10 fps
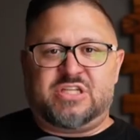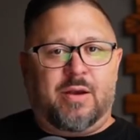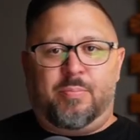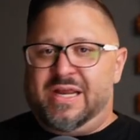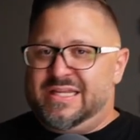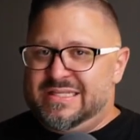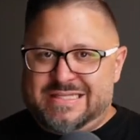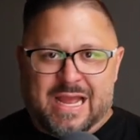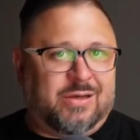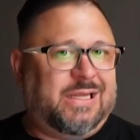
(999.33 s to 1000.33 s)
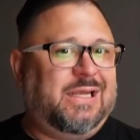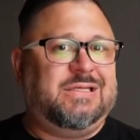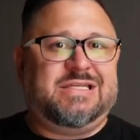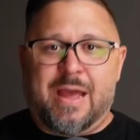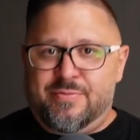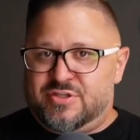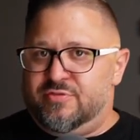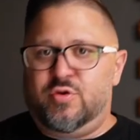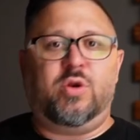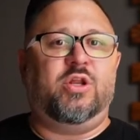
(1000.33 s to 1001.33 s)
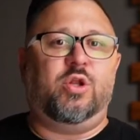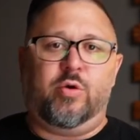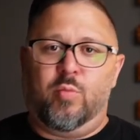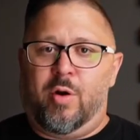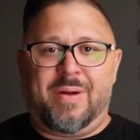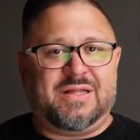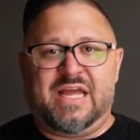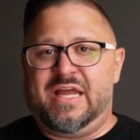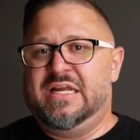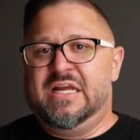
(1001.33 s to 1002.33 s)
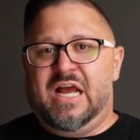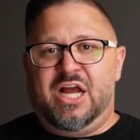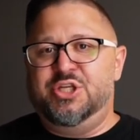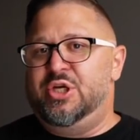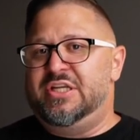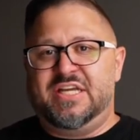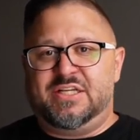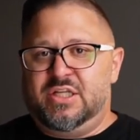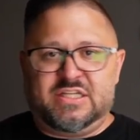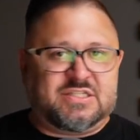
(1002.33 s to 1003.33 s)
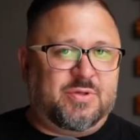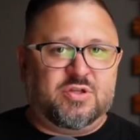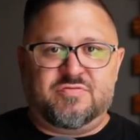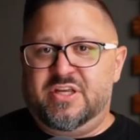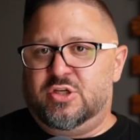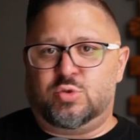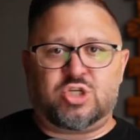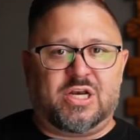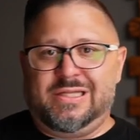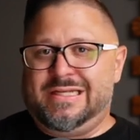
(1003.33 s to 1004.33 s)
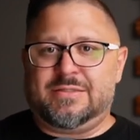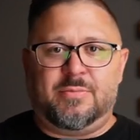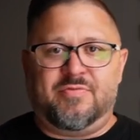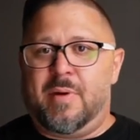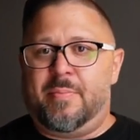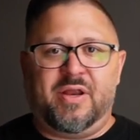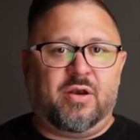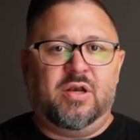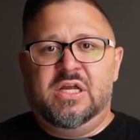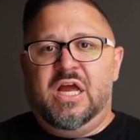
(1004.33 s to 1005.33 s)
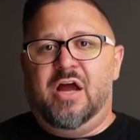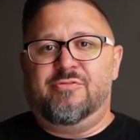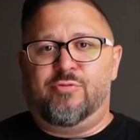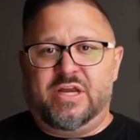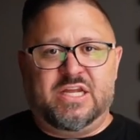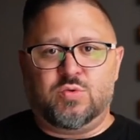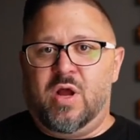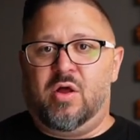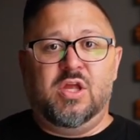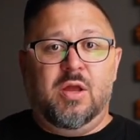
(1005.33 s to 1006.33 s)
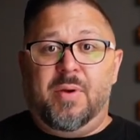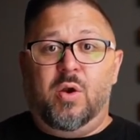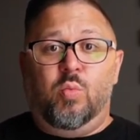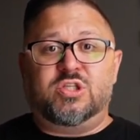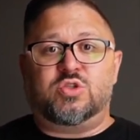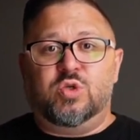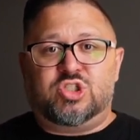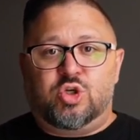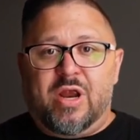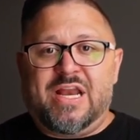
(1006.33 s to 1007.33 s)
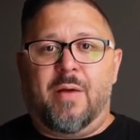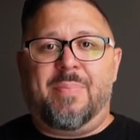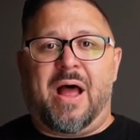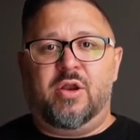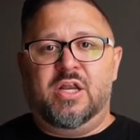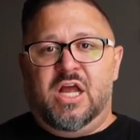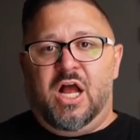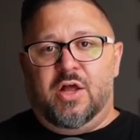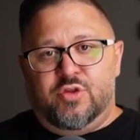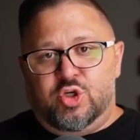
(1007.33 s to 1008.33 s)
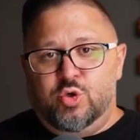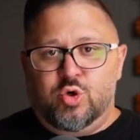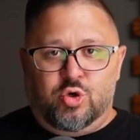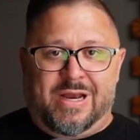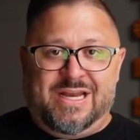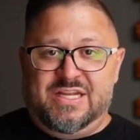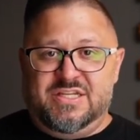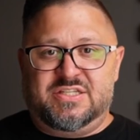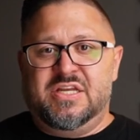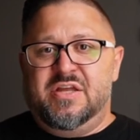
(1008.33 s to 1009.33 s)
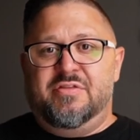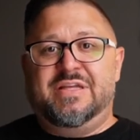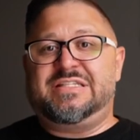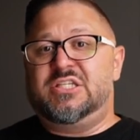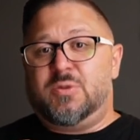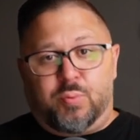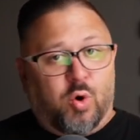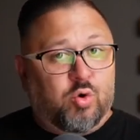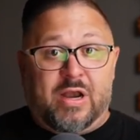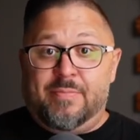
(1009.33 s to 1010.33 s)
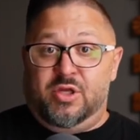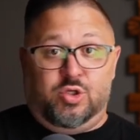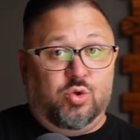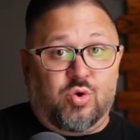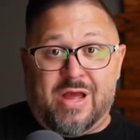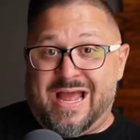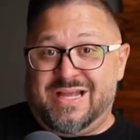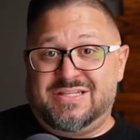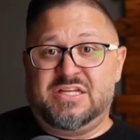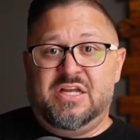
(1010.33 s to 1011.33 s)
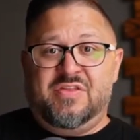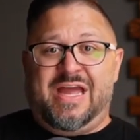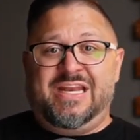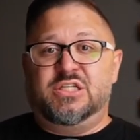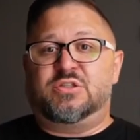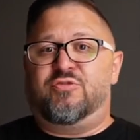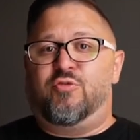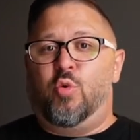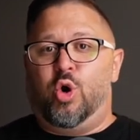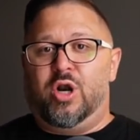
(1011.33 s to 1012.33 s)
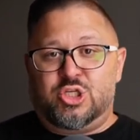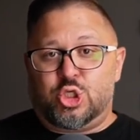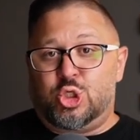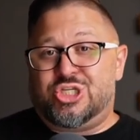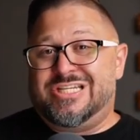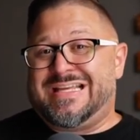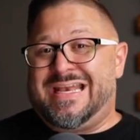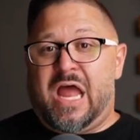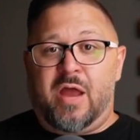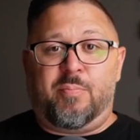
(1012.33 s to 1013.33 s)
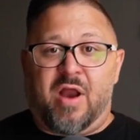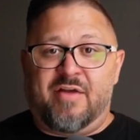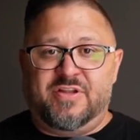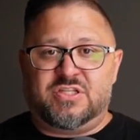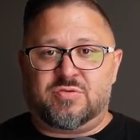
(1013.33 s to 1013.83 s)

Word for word: kind of breaking this down in depth. So if you want to learn more about that, uh, you can take a look at some of those videos. We'll try to link some of them up here uh, for you as well. But what's what's great about uh, the Google Grant is this is a program that Google has that is for churches and and nonprofits,